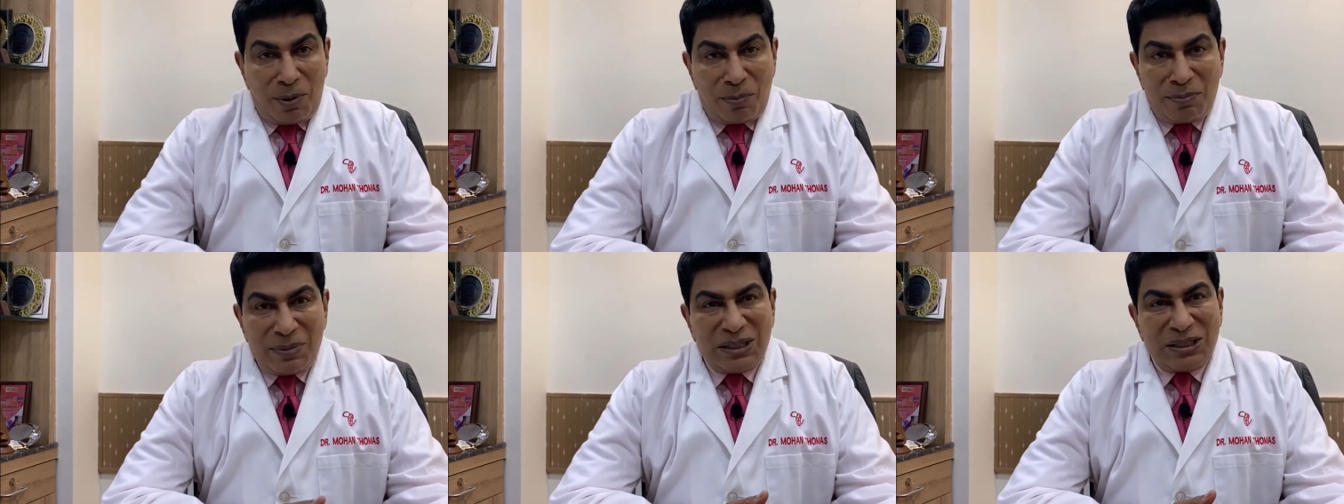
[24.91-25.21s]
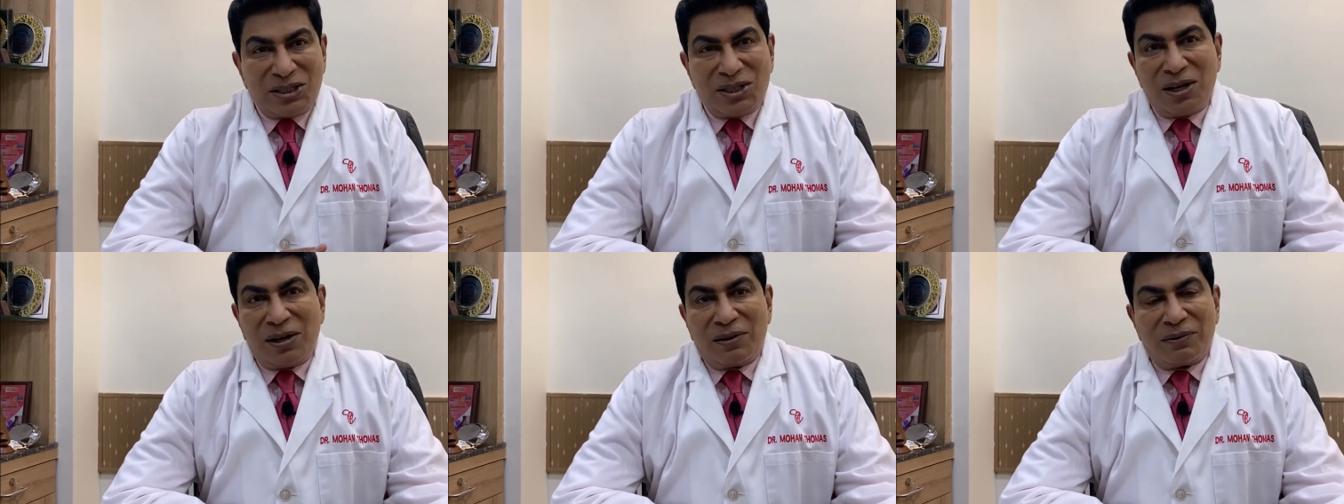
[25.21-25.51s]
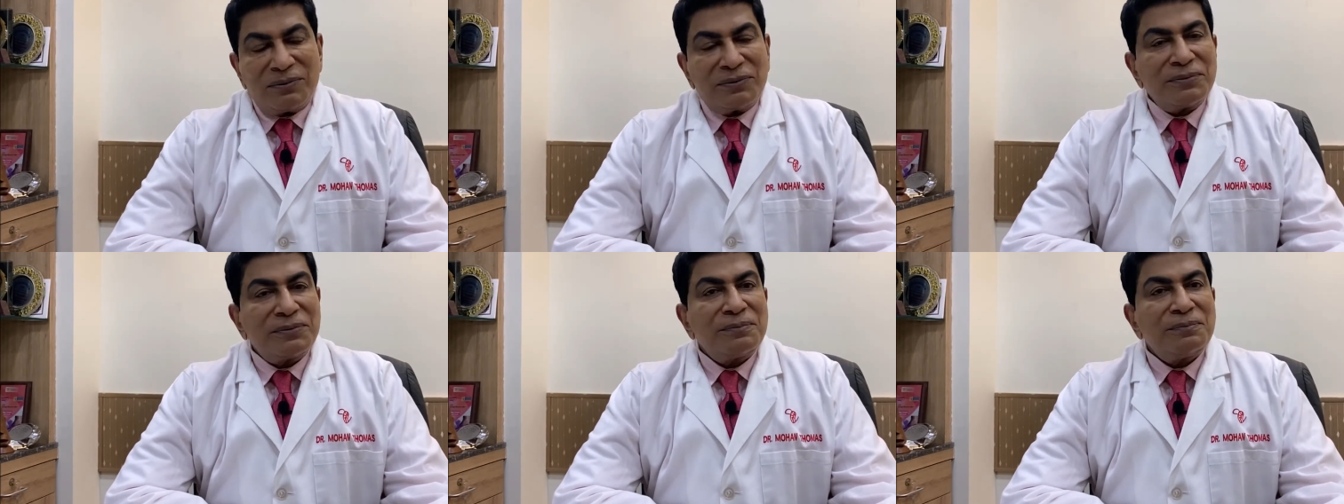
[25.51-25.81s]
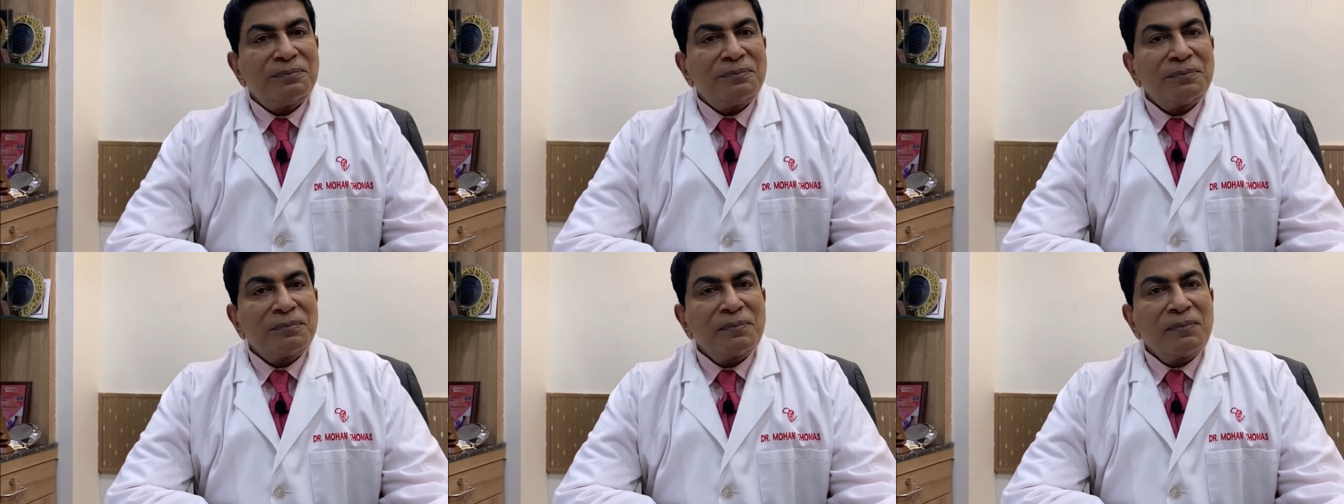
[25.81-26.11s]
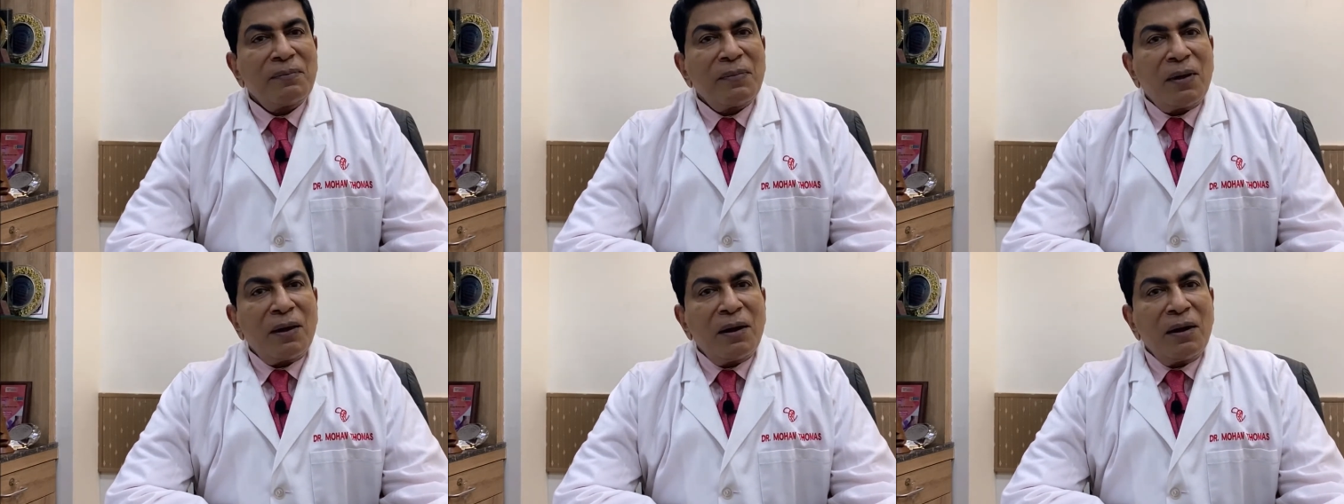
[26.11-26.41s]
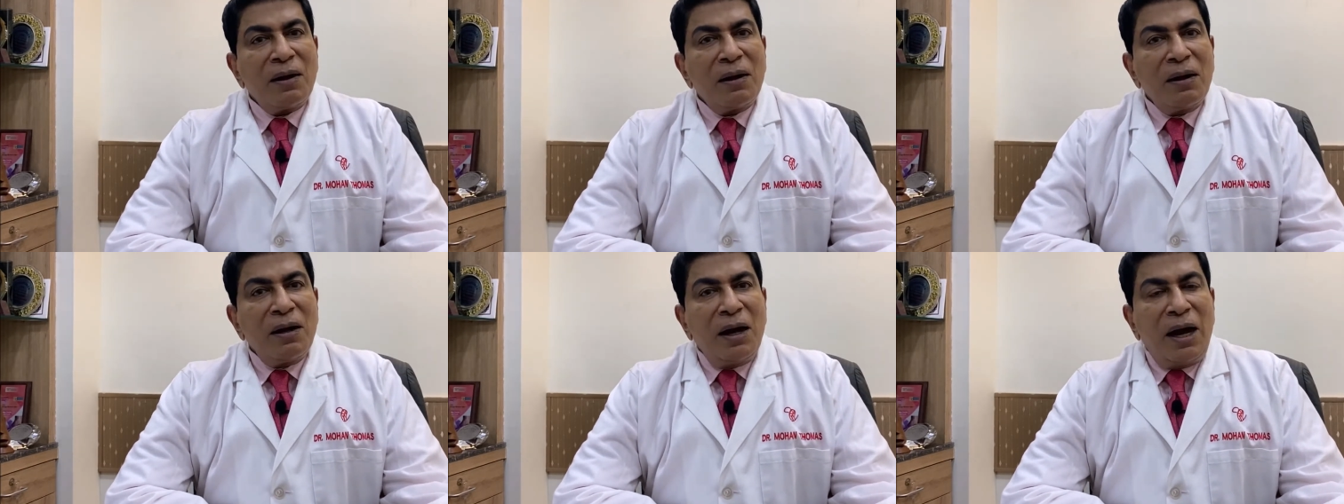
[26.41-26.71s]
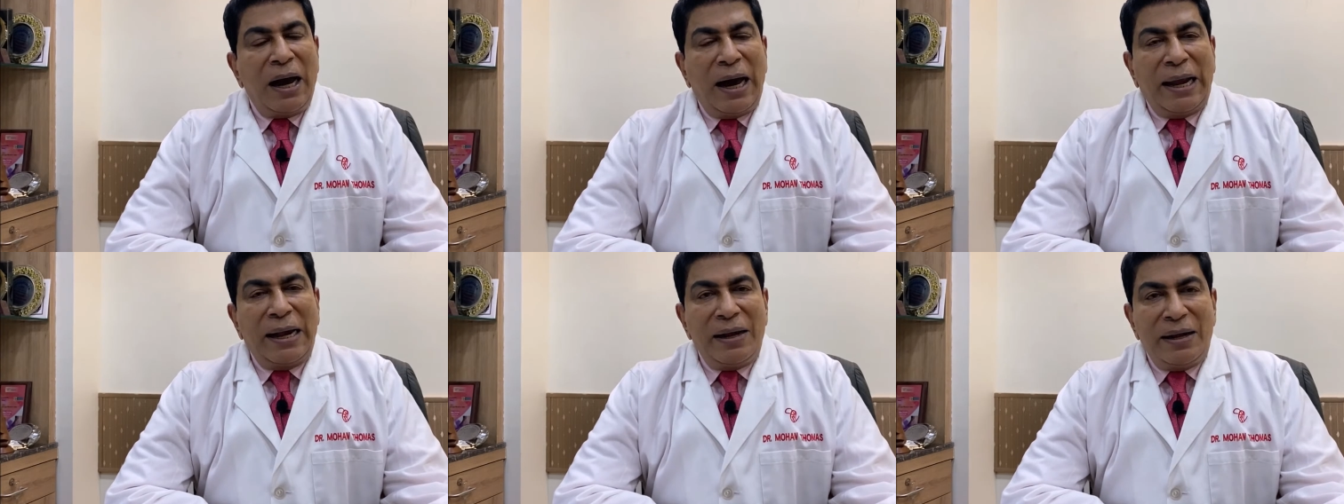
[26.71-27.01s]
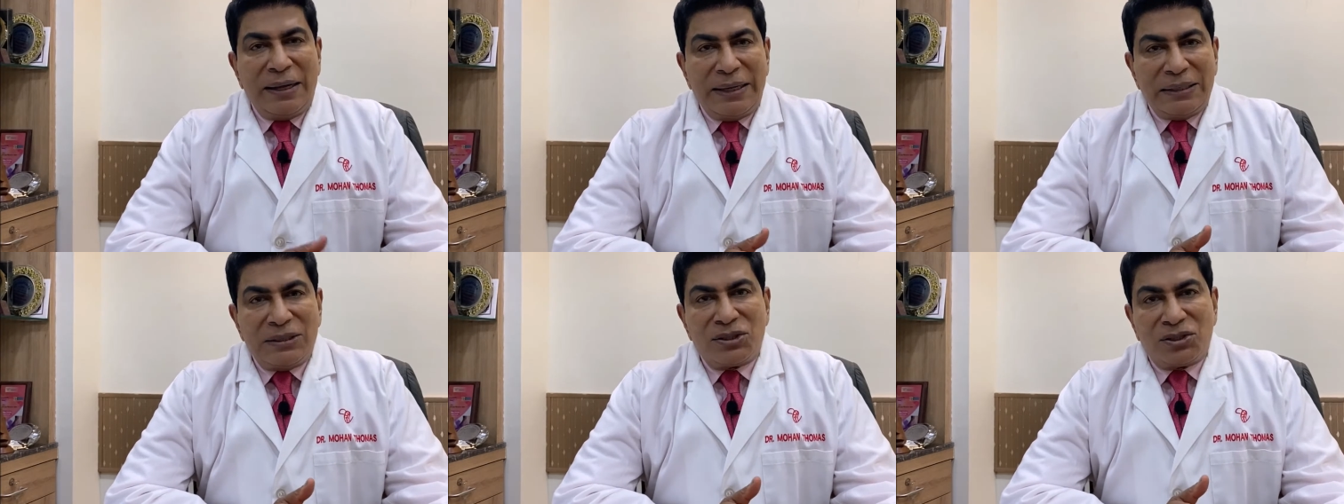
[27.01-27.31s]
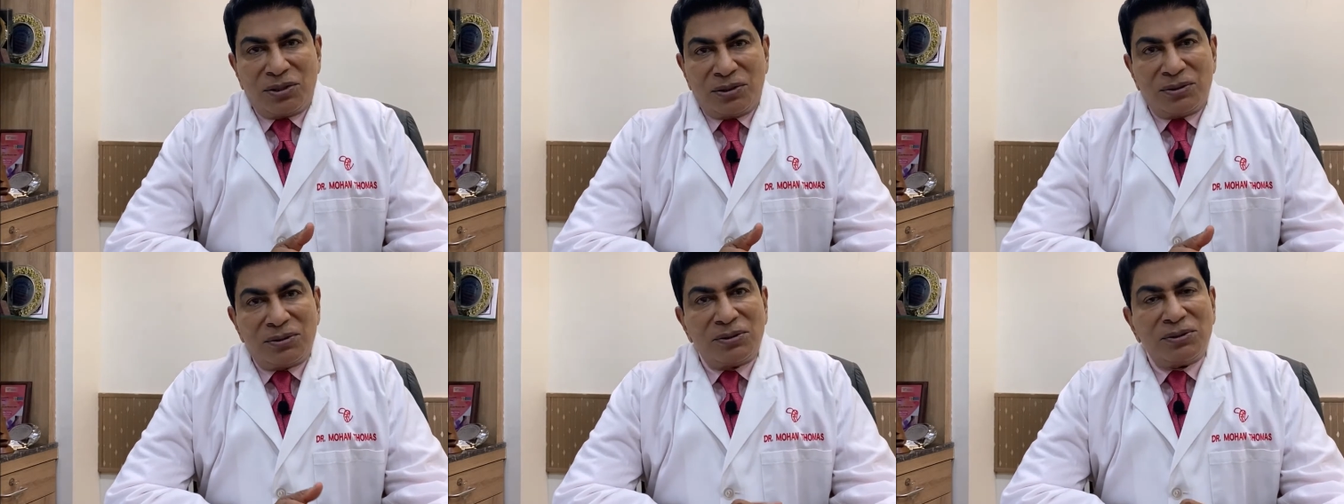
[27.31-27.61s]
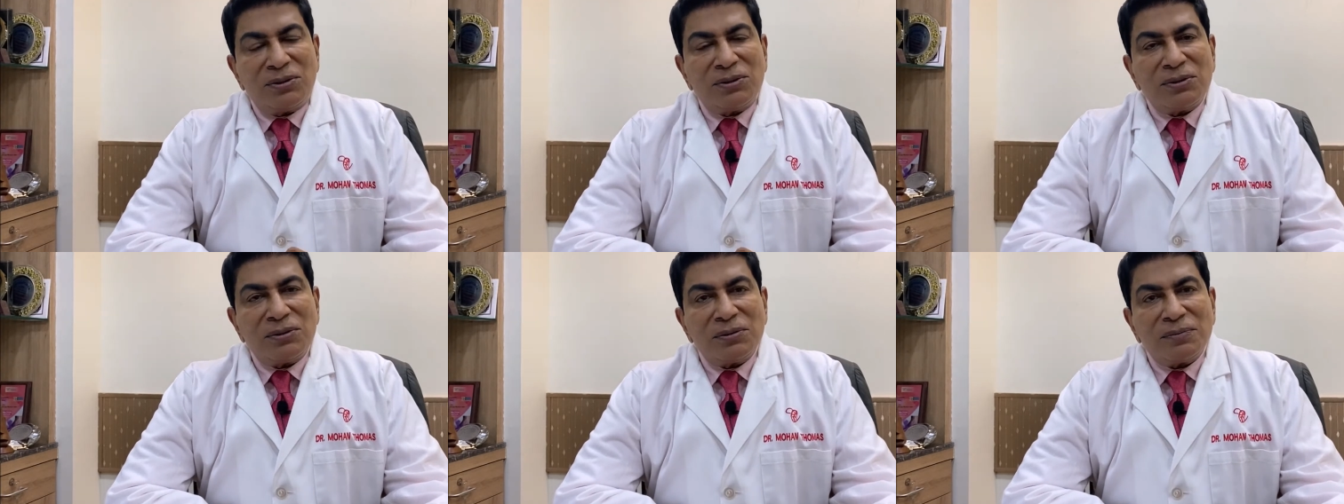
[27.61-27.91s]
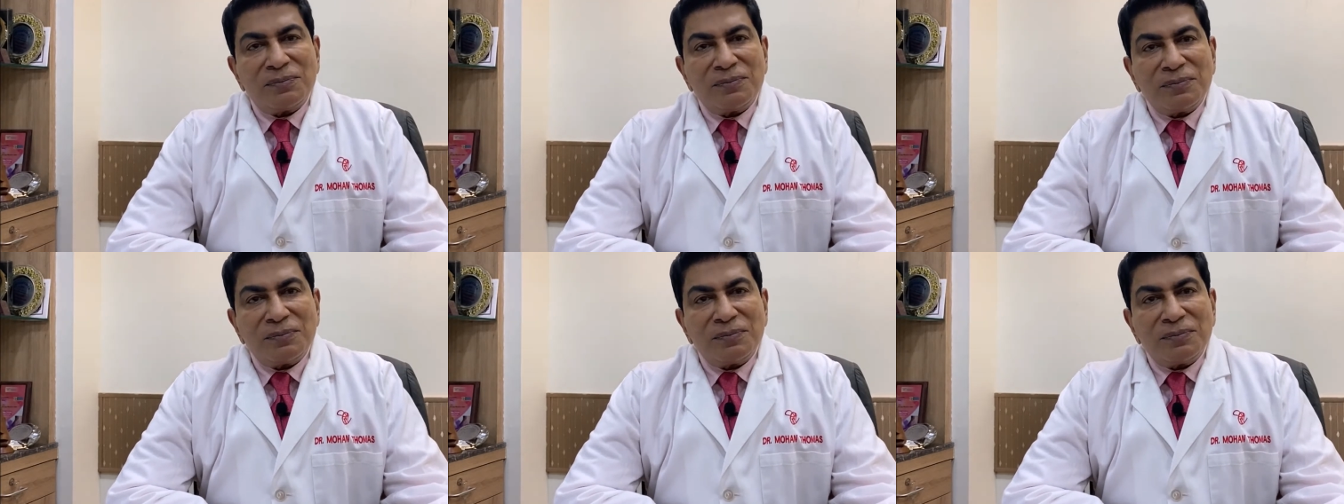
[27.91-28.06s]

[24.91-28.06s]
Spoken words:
myself and lasers.